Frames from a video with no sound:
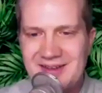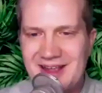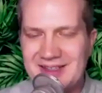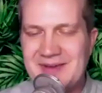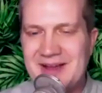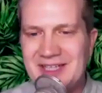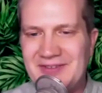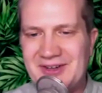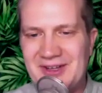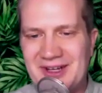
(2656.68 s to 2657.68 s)
especially
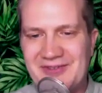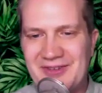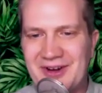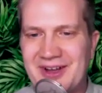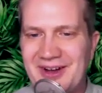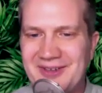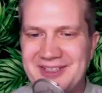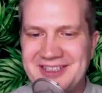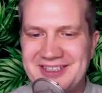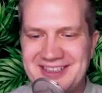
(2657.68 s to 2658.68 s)
if you're looking for a
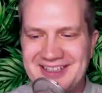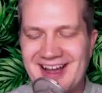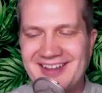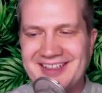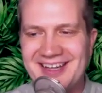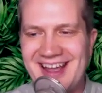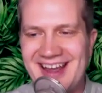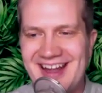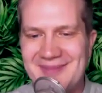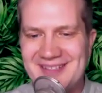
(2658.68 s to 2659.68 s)
coach, y'all should
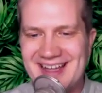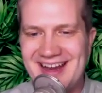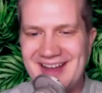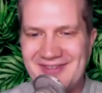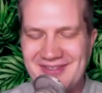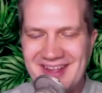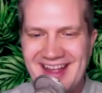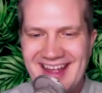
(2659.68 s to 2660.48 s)
hit up Sudduf.